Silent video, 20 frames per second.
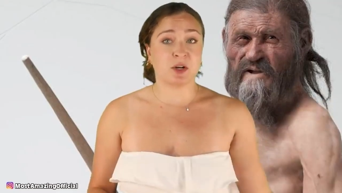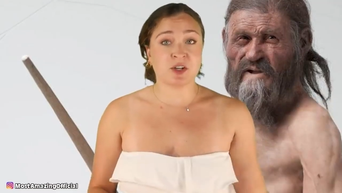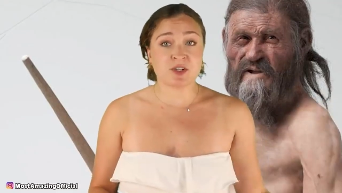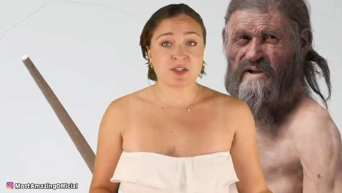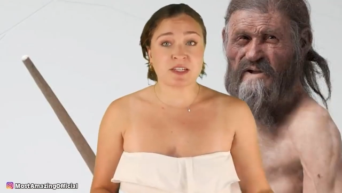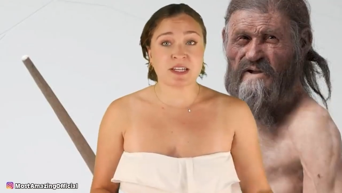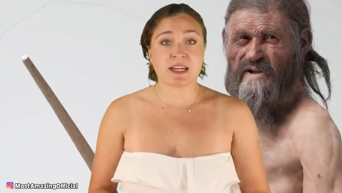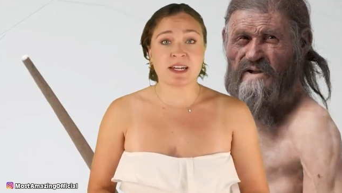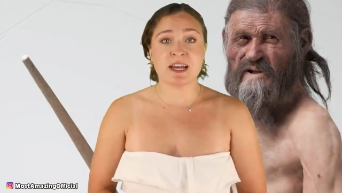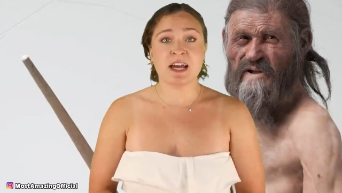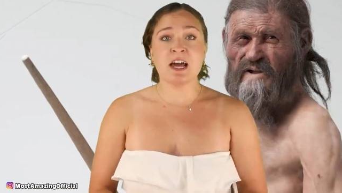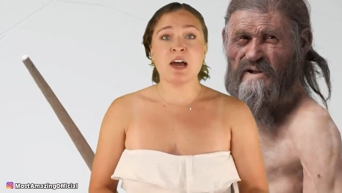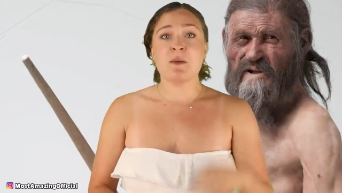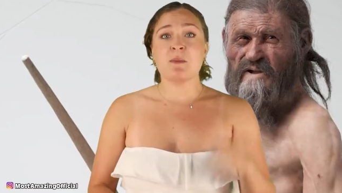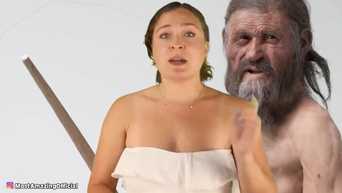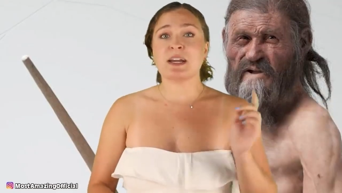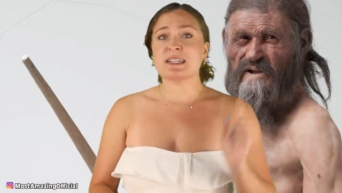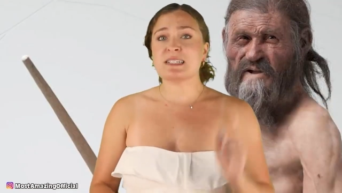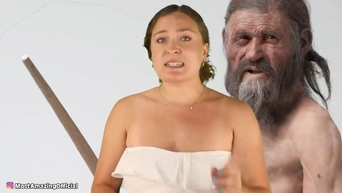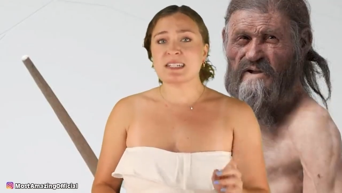Speaker 1: person, but
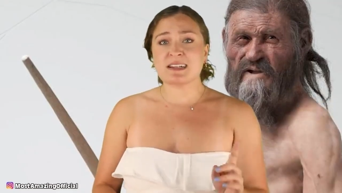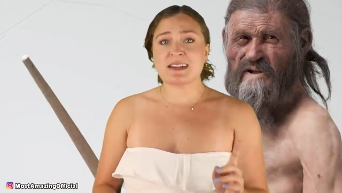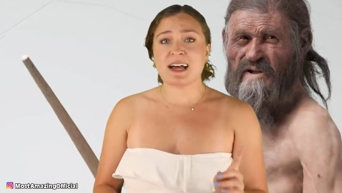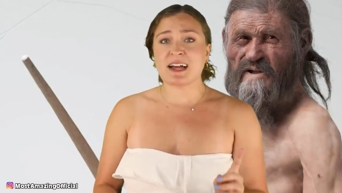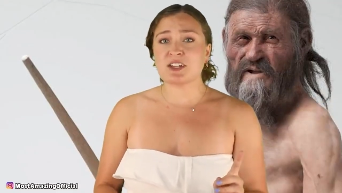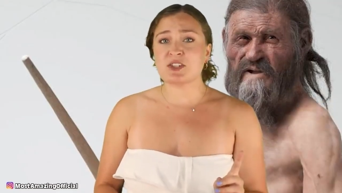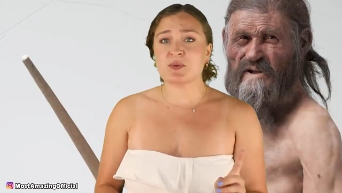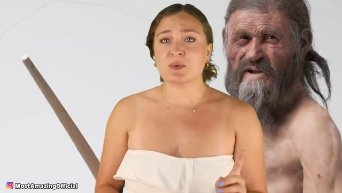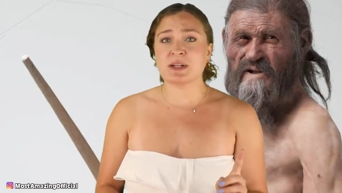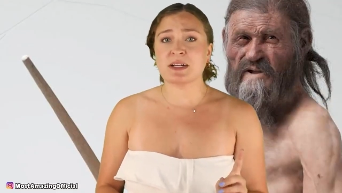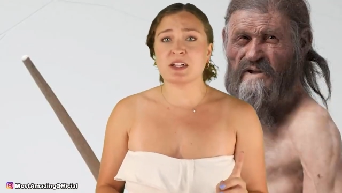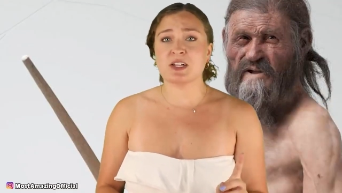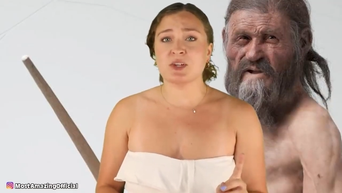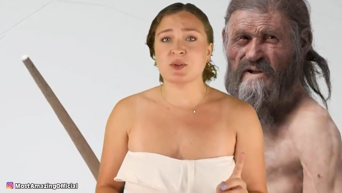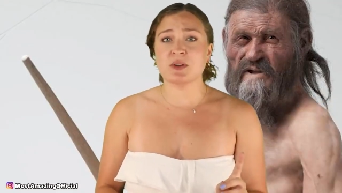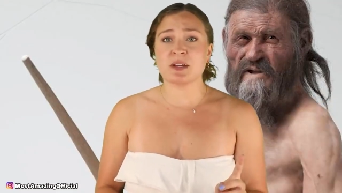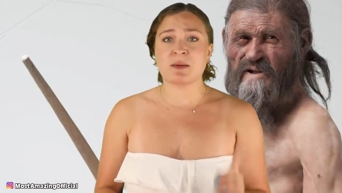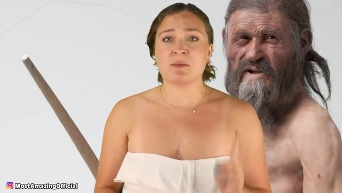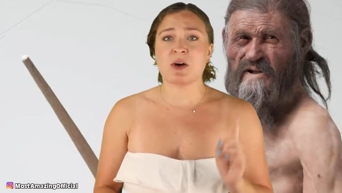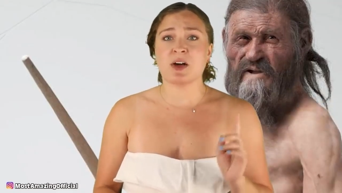I still had to include
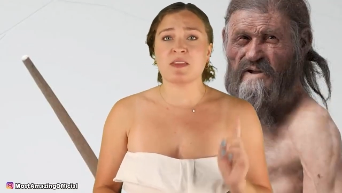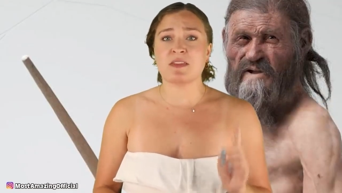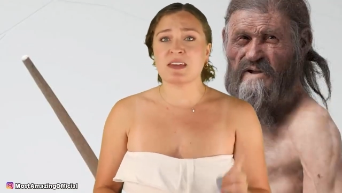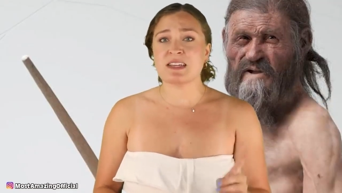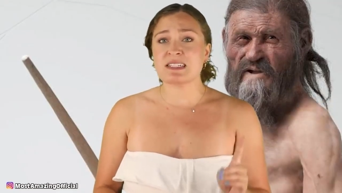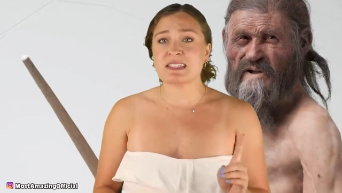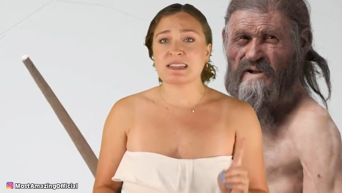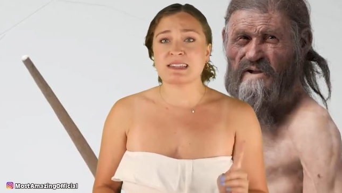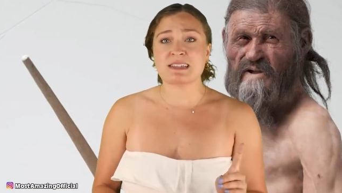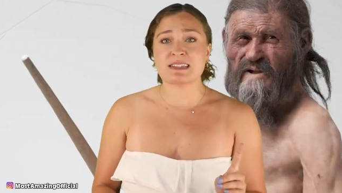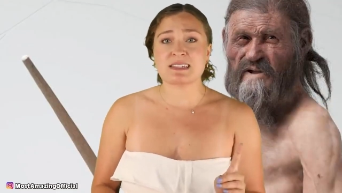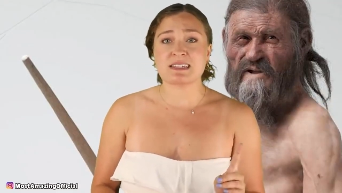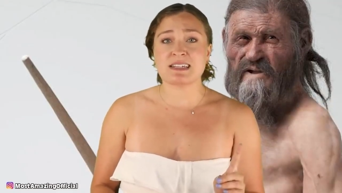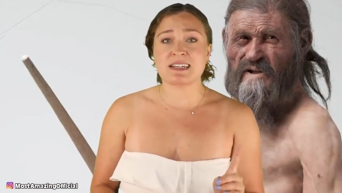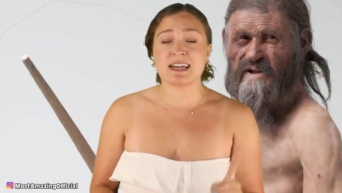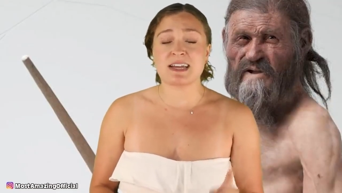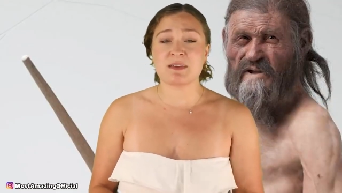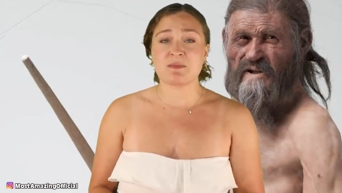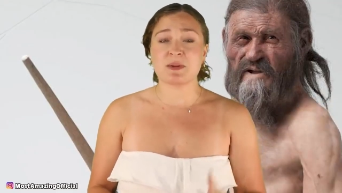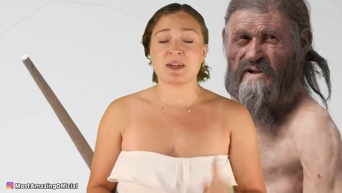him on this list
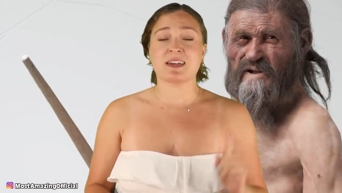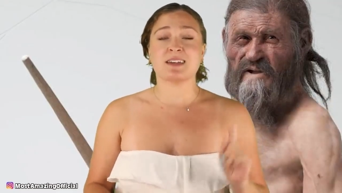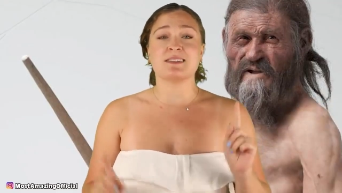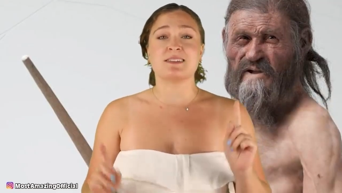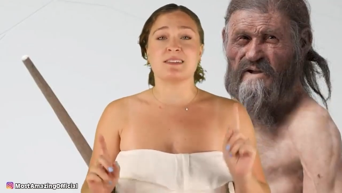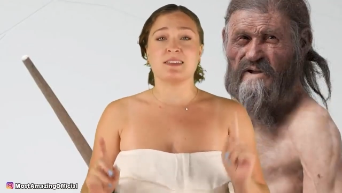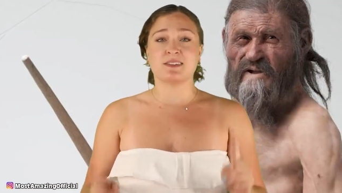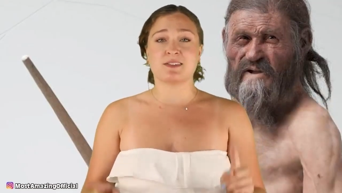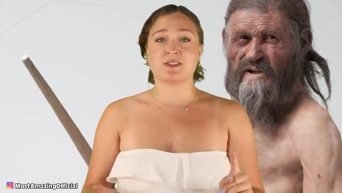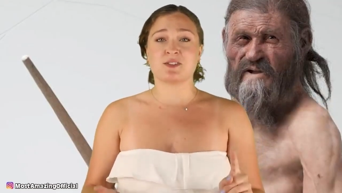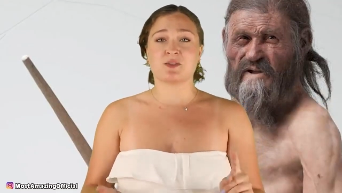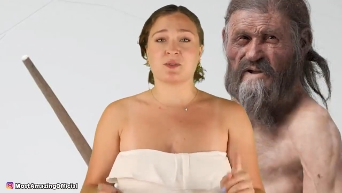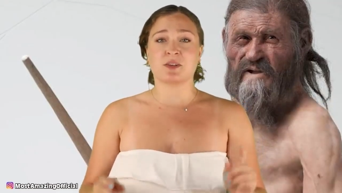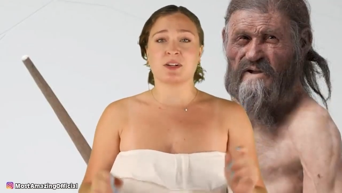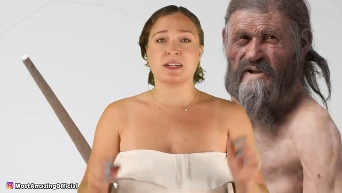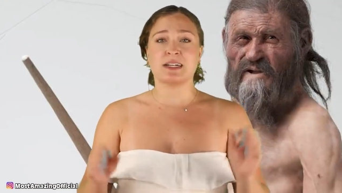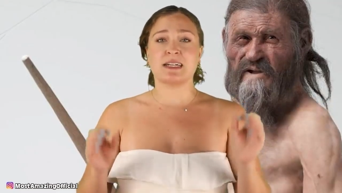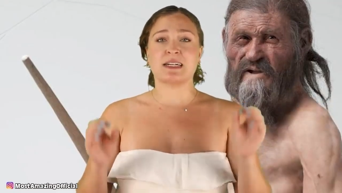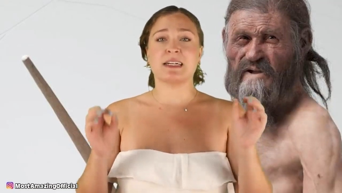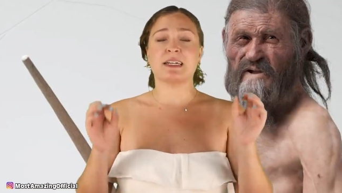today because this
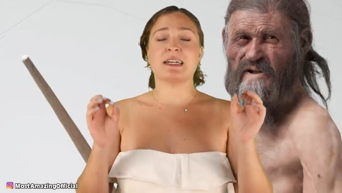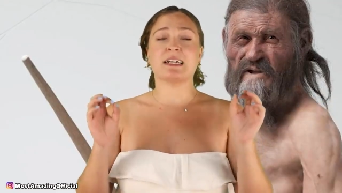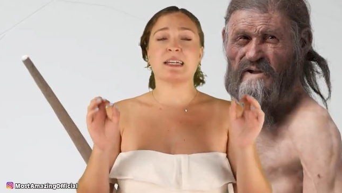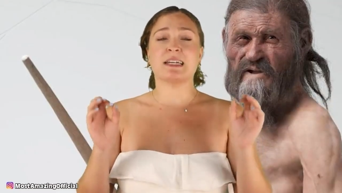story